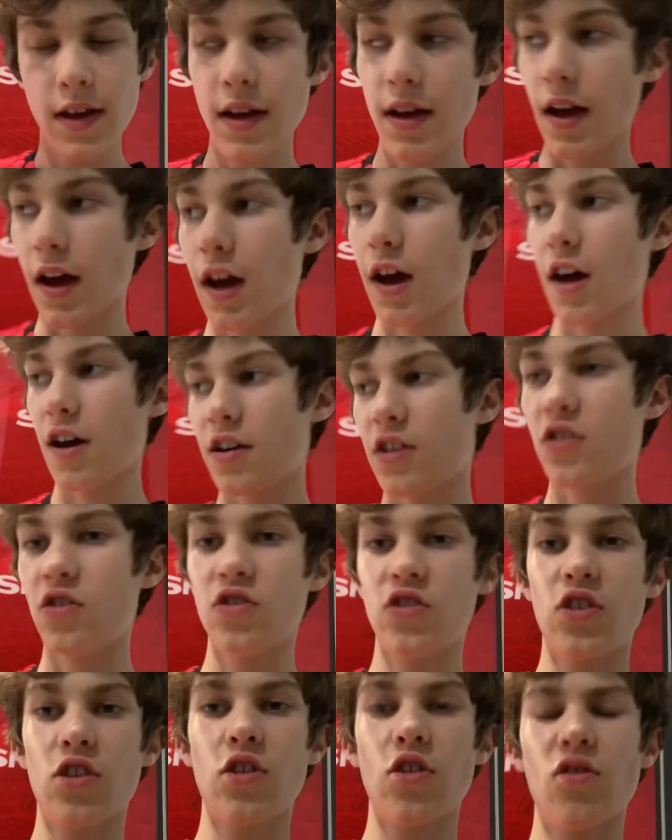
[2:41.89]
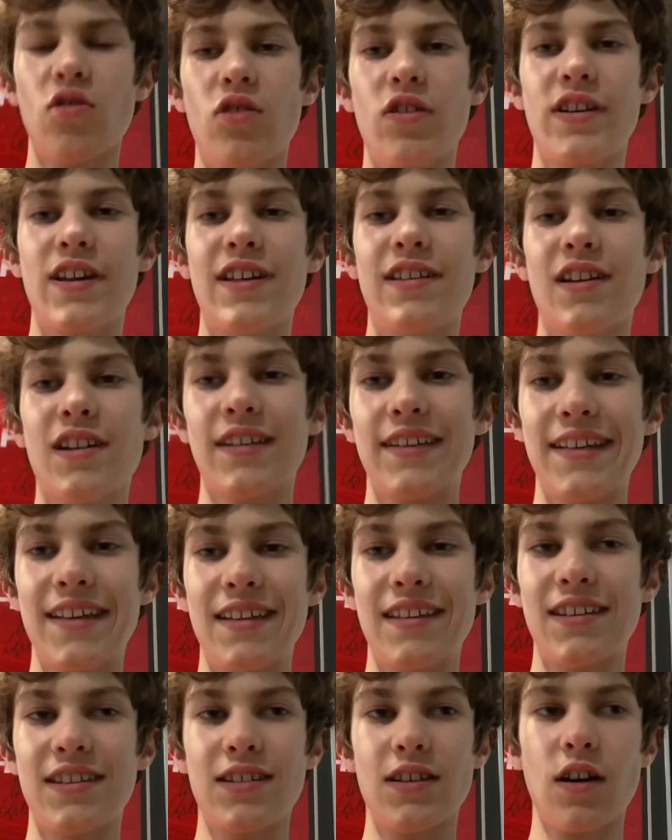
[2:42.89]
Because, you know, look, he does
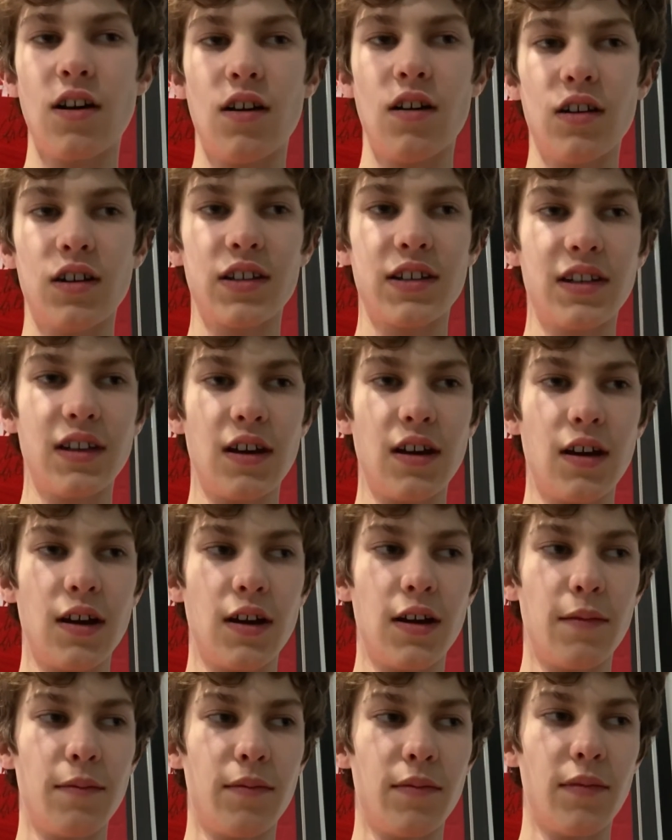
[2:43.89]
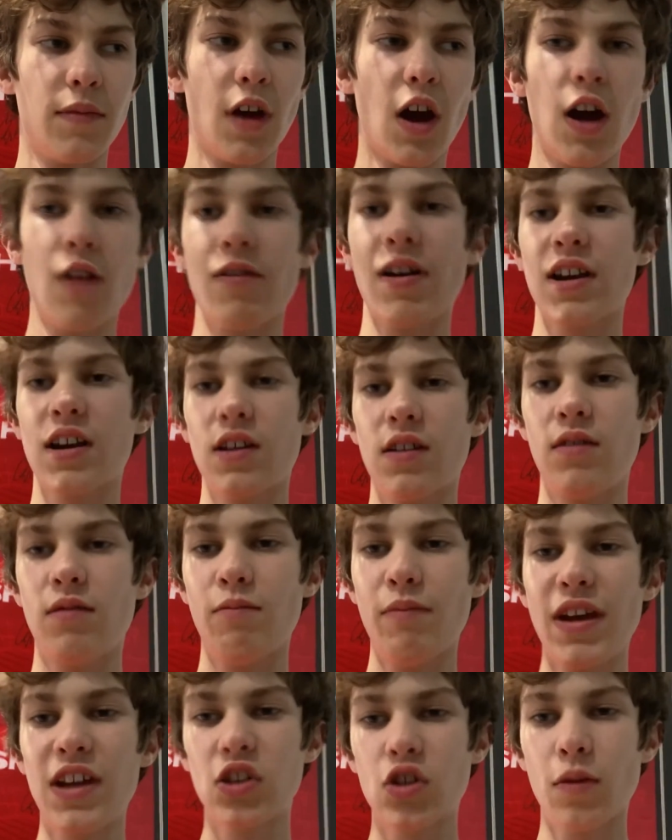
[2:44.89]
need a start. I
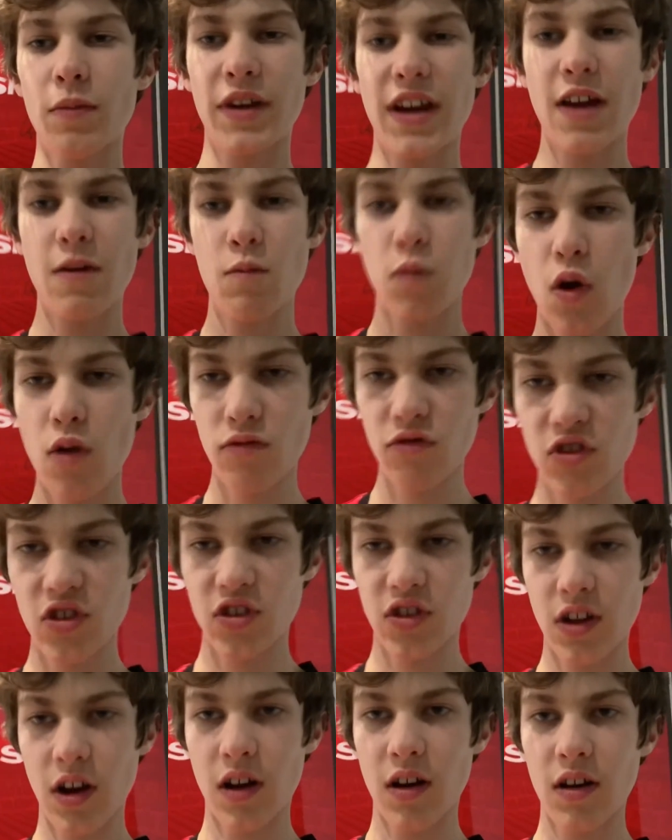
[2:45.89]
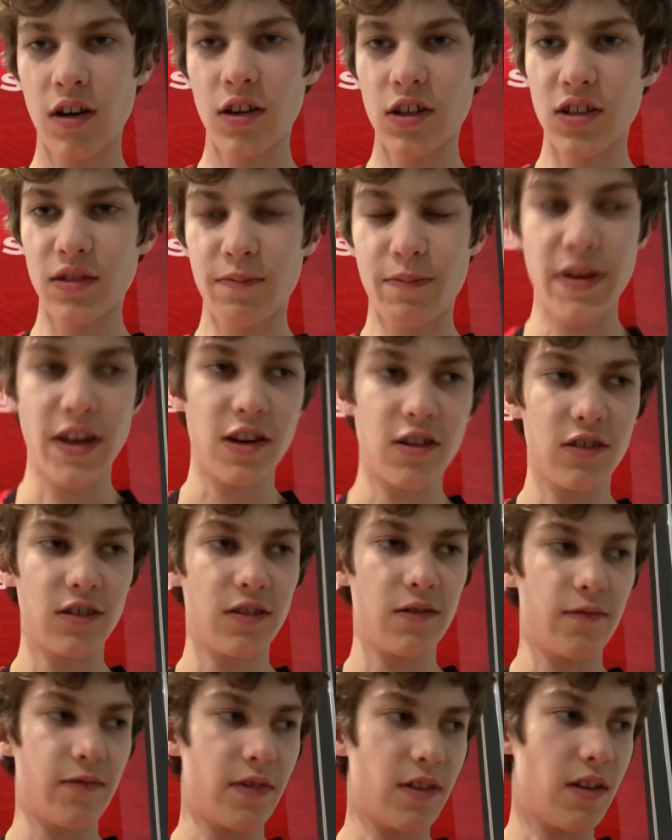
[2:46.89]
reckon McTominay won't start because
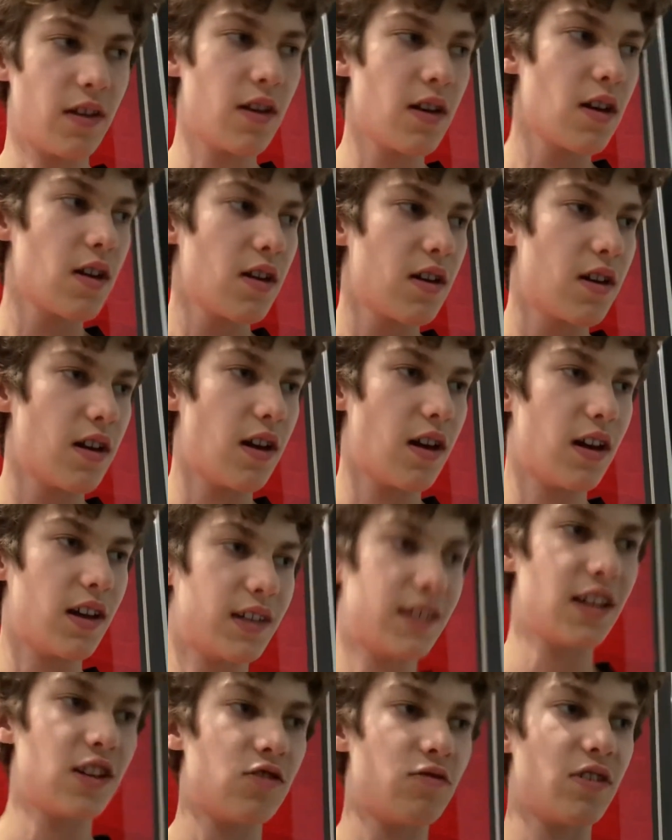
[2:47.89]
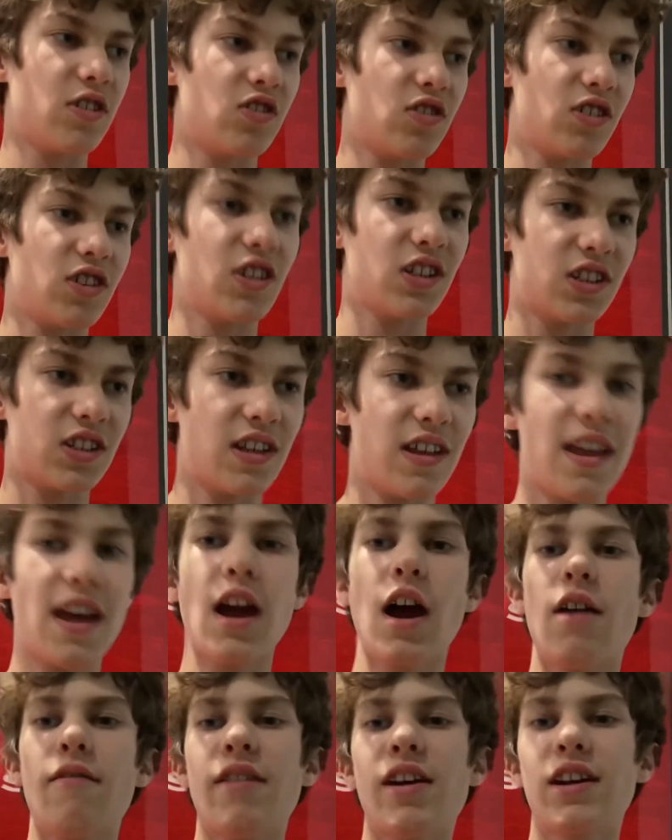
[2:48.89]
of the situation yesterday.
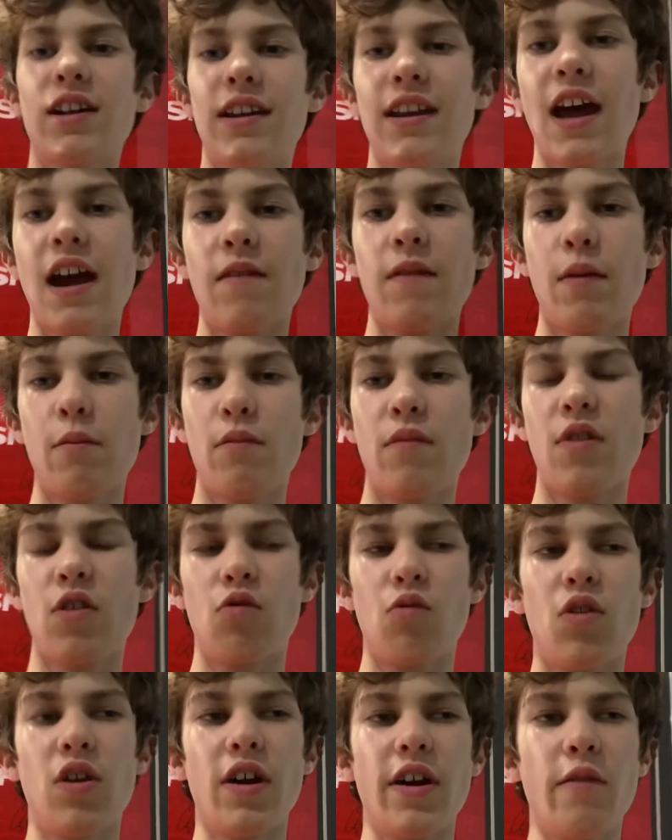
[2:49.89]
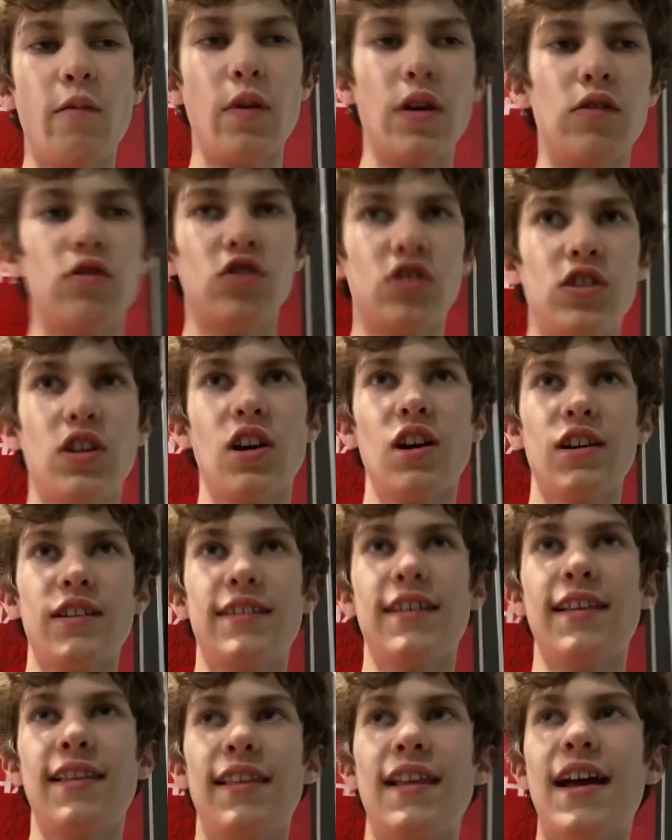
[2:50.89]
I reckon Harry Maguire will start
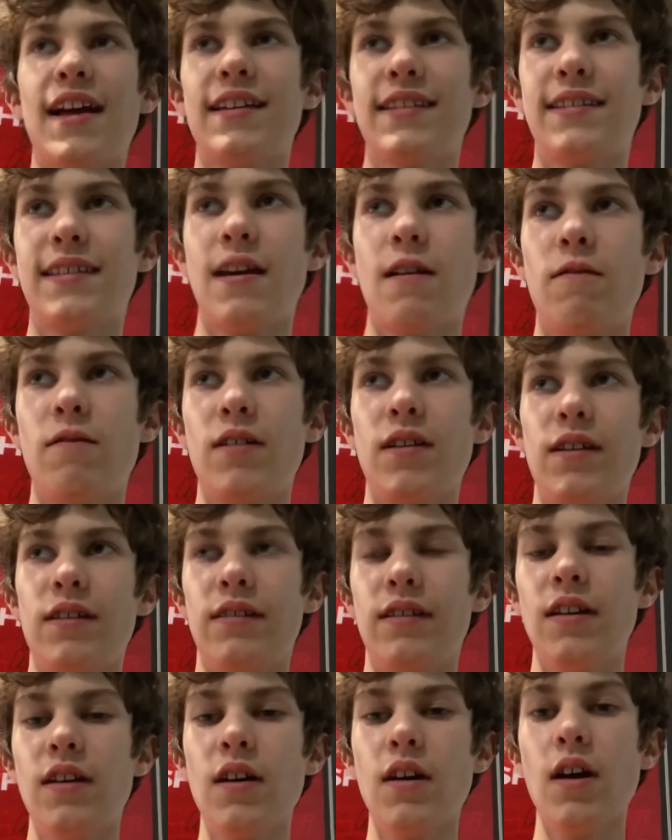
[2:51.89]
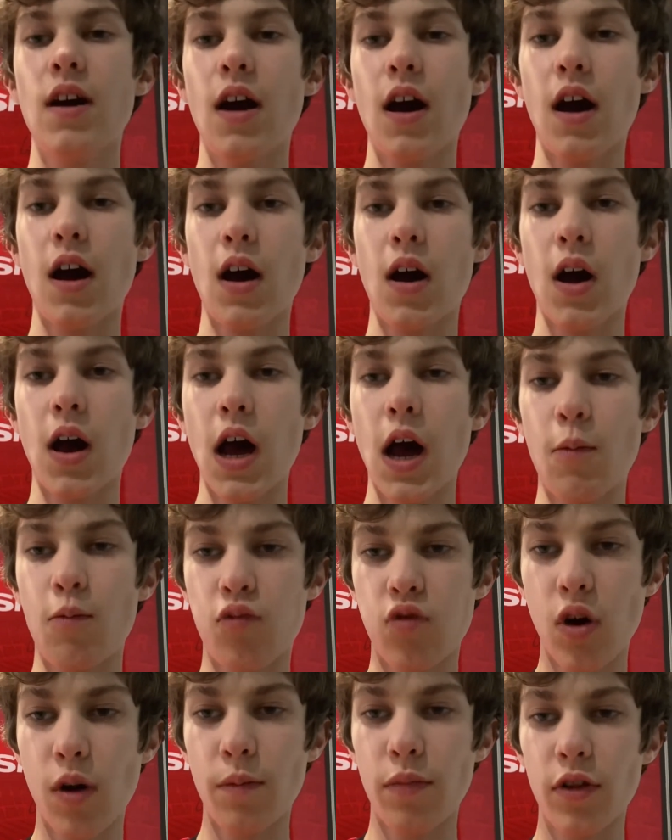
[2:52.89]
unless there is a
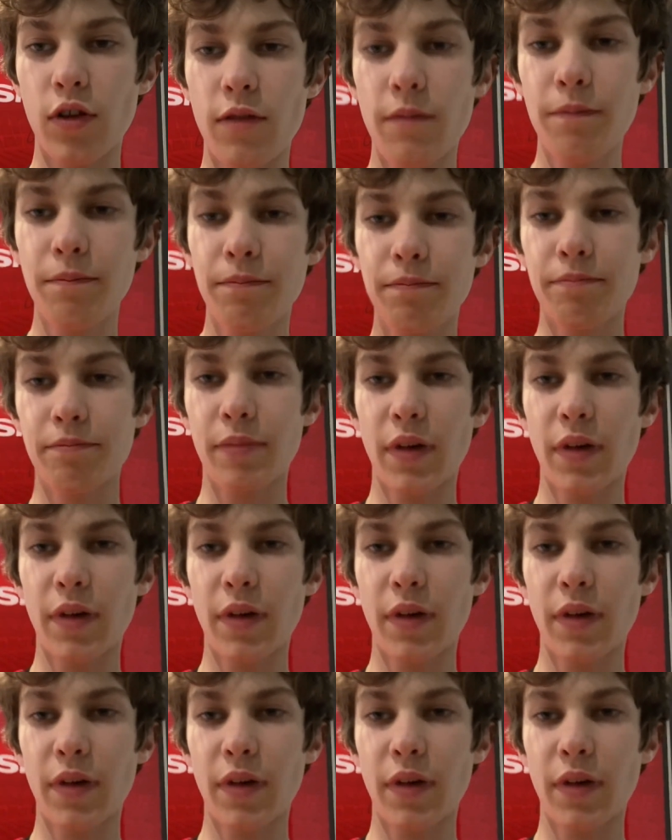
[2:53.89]
problem.